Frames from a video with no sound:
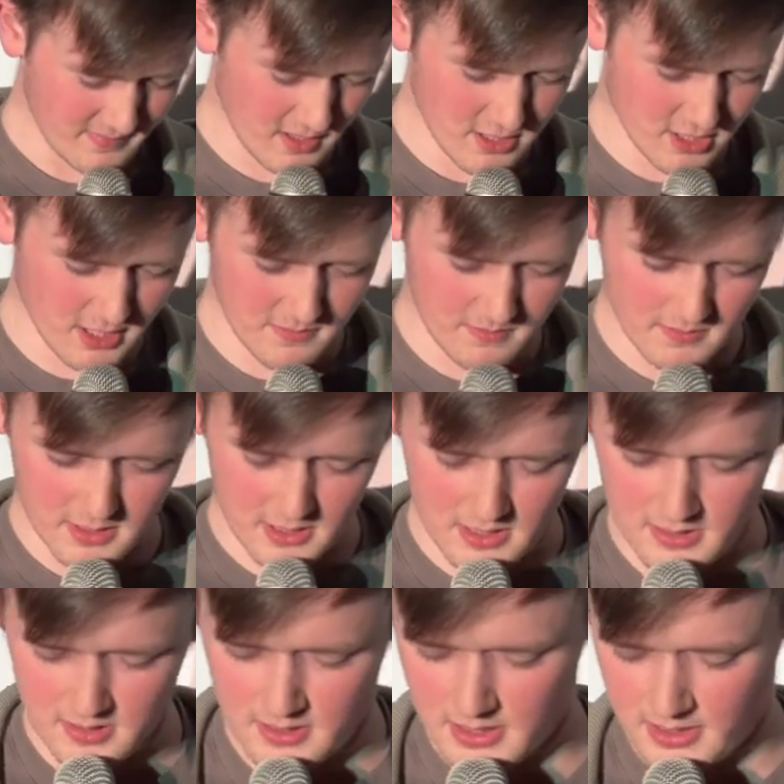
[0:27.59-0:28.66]

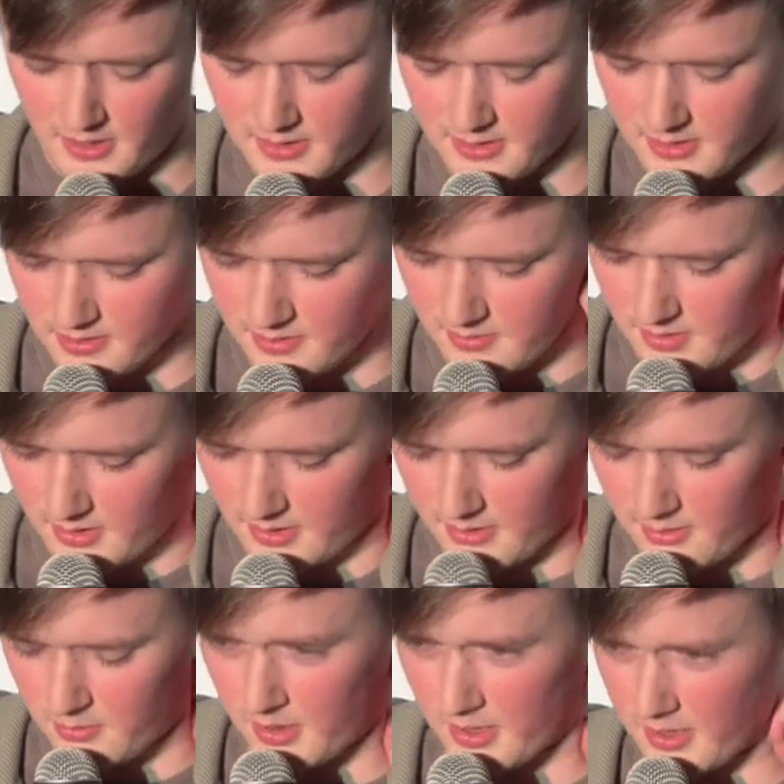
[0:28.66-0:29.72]
She died a
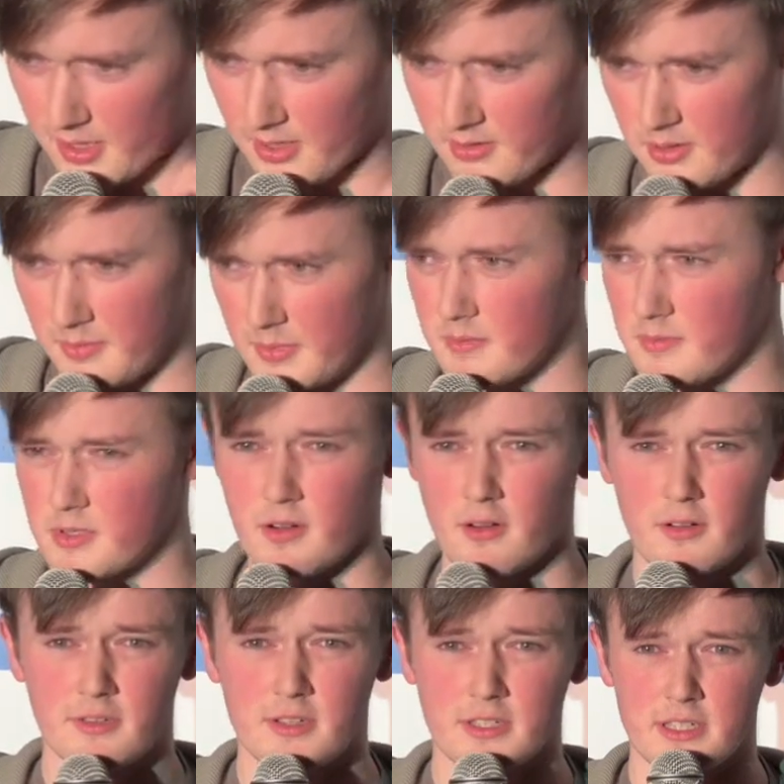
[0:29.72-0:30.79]
little while ago. I mean, I'm
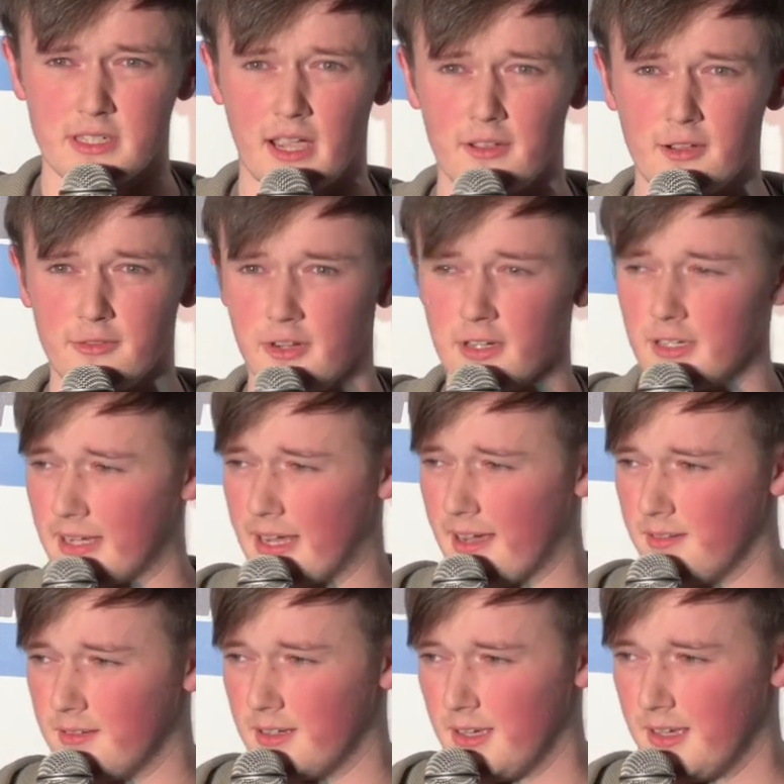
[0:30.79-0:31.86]
sorry if this is how you're finding
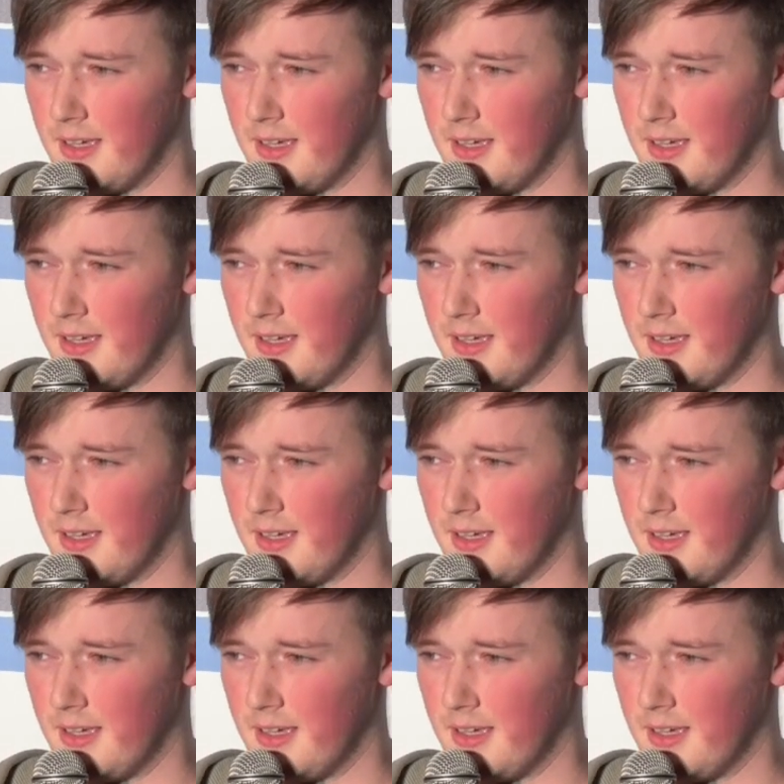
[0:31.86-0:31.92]
out.